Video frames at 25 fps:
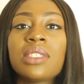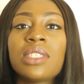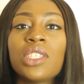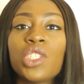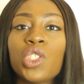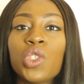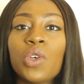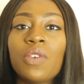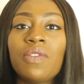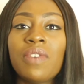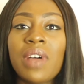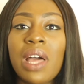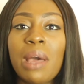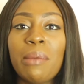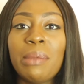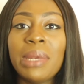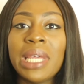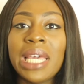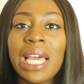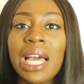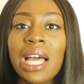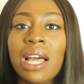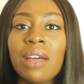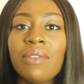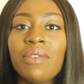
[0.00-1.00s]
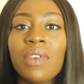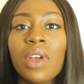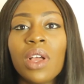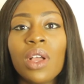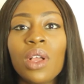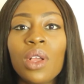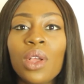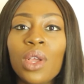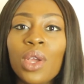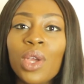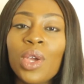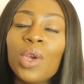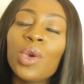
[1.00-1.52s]
does your family have?
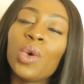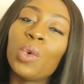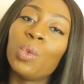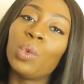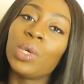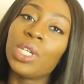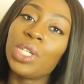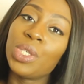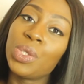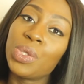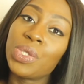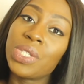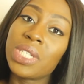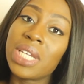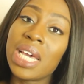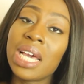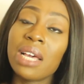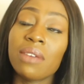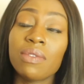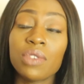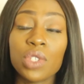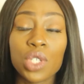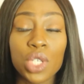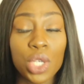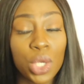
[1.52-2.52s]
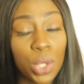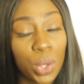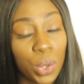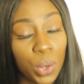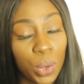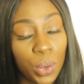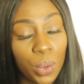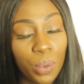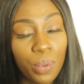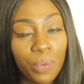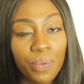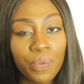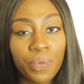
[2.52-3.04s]
We used to have
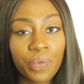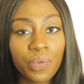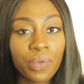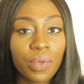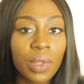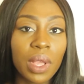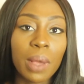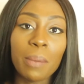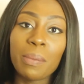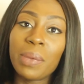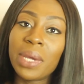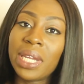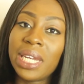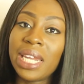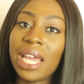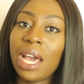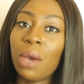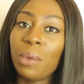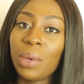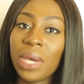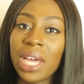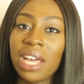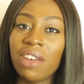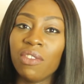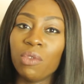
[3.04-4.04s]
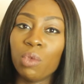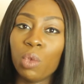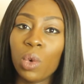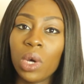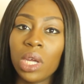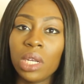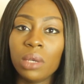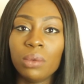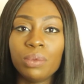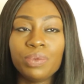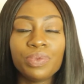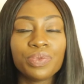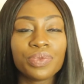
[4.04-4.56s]
two, but now we have
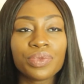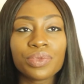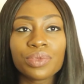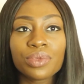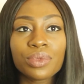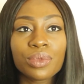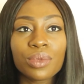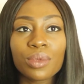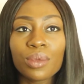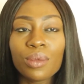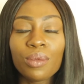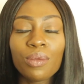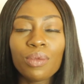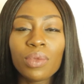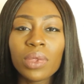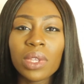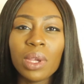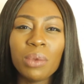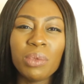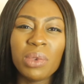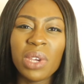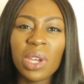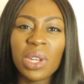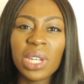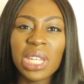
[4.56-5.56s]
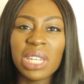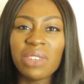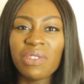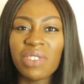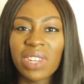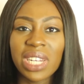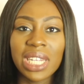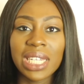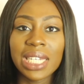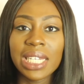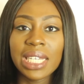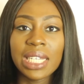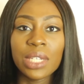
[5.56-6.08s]
one. We only
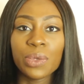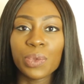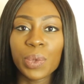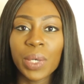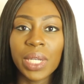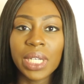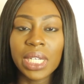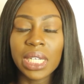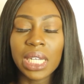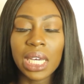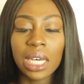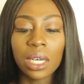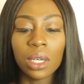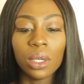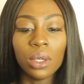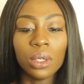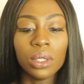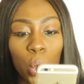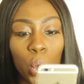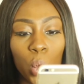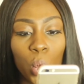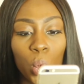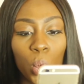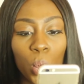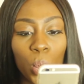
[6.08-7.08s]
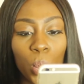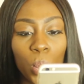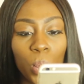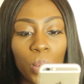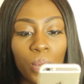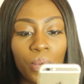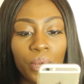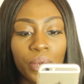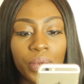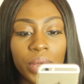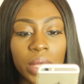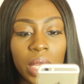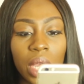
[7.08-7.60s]
really need one now.
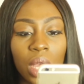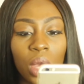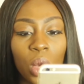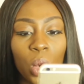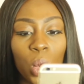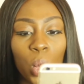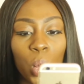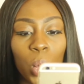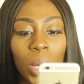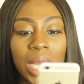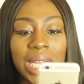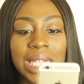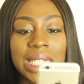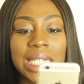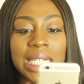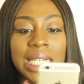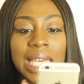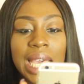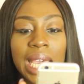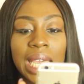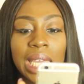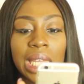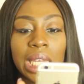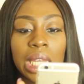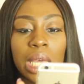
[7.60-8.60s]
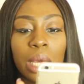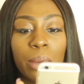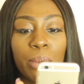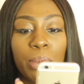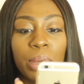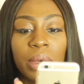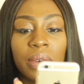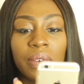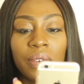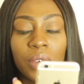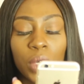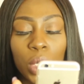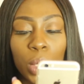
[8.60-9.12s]
Weight gain
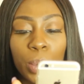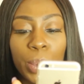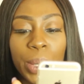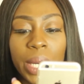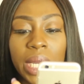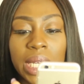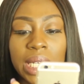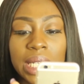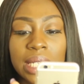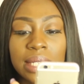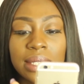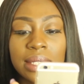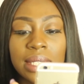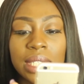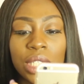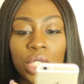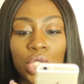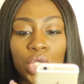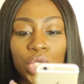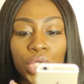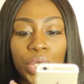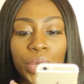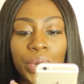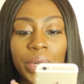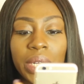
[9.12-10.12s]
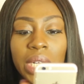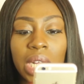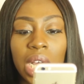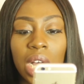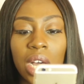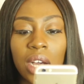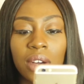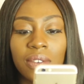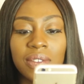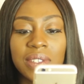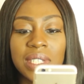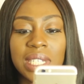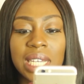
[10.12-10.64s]
before pregnancy, during,
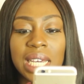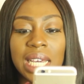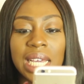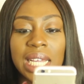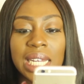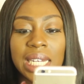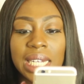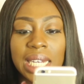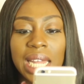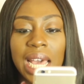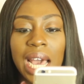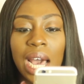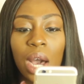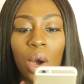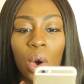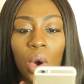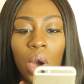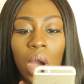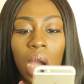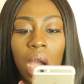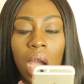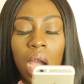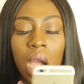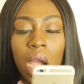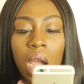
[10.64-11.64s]
after, and now.